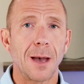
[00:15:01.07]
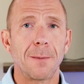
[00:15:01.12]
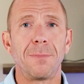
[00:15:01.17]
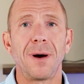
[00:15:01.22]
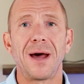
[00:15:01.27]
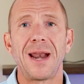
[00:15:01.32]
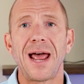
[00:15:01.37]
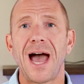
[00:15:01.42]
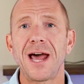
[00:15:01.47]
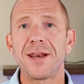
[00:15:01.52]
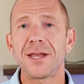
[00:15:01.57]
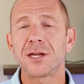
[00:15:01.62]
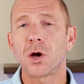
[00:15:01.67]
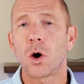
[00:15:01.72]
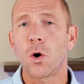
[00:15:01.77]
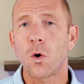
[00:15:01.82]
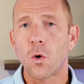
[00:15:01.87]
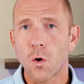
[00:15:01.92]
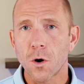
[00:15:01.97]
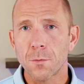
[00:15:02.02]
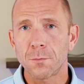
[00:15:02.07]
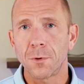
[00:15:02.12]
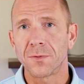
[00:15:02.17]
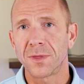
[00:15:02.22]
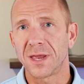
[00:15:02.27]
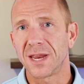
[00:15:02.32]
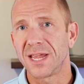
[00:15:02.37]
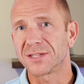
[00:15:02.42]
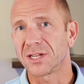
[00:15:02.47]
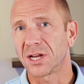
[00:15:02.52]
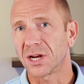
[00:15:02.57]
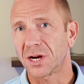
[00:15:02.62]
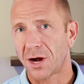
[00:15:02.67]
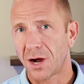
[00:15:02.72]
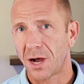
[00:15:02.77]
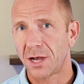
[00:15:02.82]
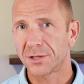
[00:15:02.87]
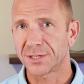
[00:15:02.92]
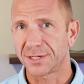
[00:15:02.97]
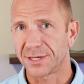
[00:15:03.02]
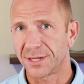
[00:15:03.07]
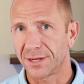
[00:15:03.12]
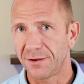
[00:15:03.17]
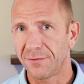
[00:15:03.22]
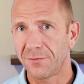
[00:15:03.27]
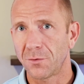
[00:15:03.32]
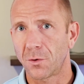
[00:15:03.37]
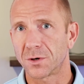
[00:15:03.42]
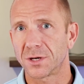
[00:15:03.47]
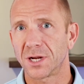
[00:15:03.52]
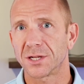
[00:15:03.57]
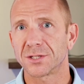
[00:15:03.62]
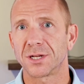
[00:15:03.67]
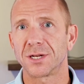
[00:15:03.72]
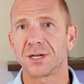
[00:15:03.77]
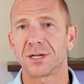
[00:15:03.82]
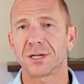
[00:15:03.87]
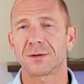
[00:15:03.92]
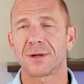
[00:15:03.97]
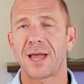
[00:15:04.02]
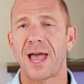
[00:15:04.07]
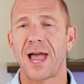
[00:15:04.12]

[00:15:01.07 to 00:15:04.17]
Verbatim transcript: but adding a hormone that isn't causative or doesn't